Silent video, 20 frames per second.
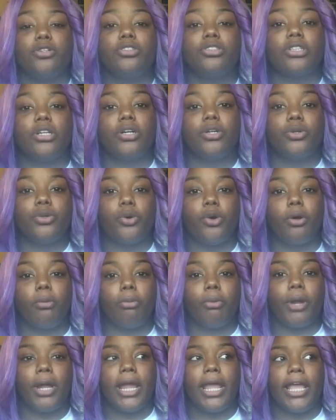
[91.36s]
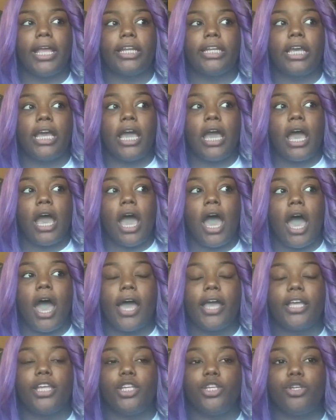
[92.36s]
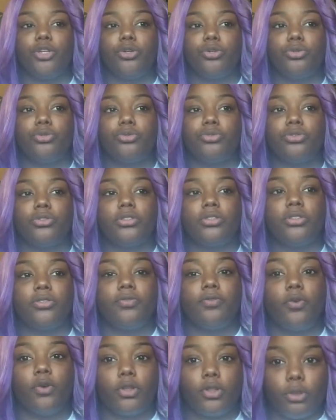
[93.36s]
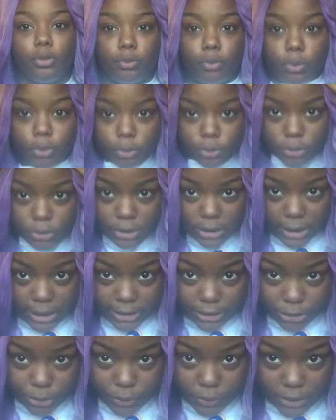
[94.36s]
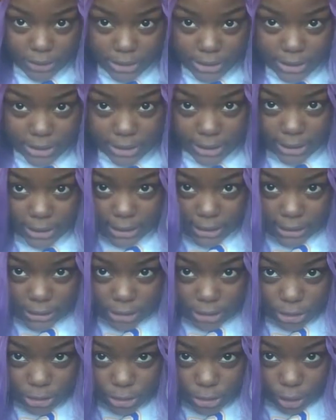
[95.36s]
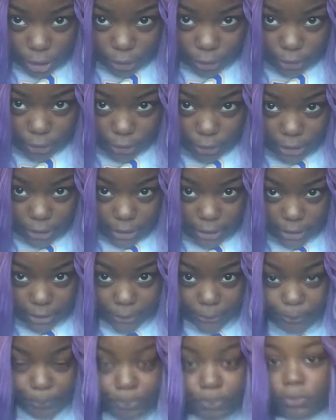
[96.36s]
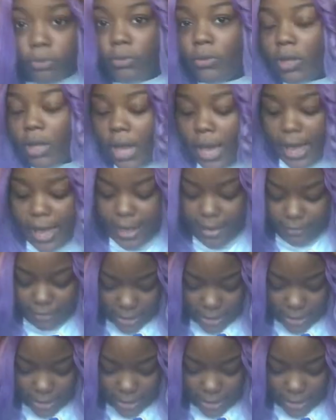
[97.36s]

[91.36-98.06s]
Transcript: the Adore brand. I used for the roots, as you can see, it's darker here. I have